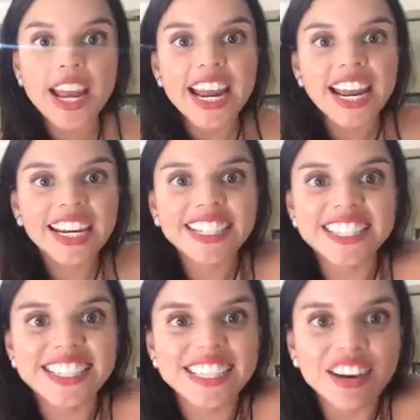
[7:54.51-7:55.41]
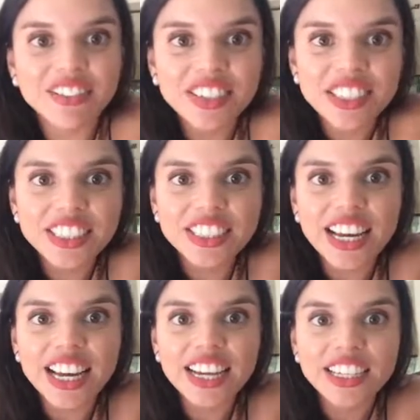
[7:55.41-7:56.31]
And Stephanie
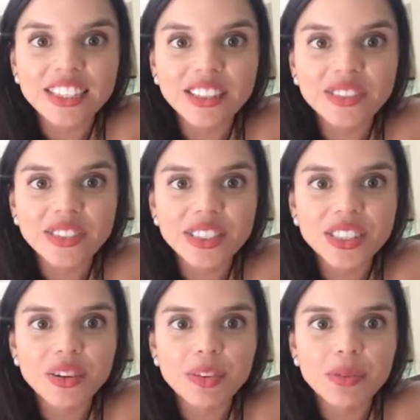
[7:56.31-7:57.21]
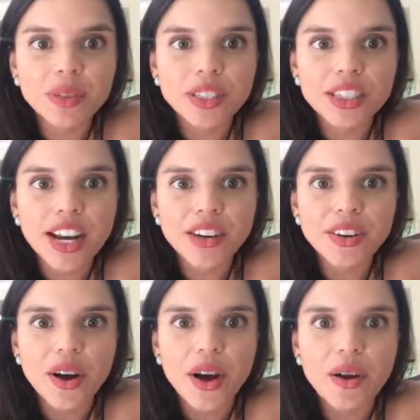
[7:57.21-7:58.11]
says, where's that room, inside
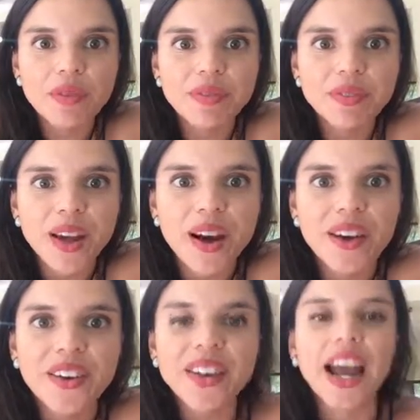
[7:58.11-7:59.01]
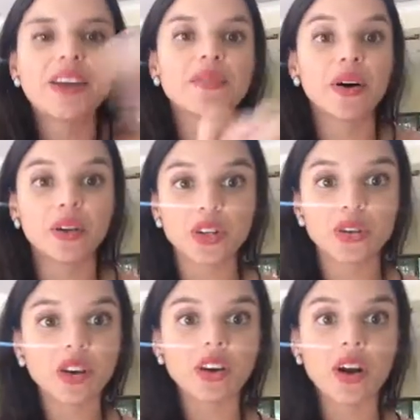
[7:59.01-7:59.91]
or home? Oh, okay. Well,
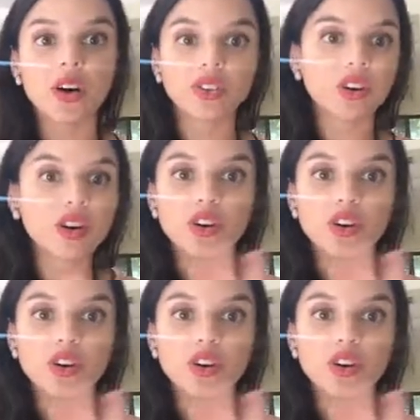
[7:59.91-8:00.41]
you can also, I don't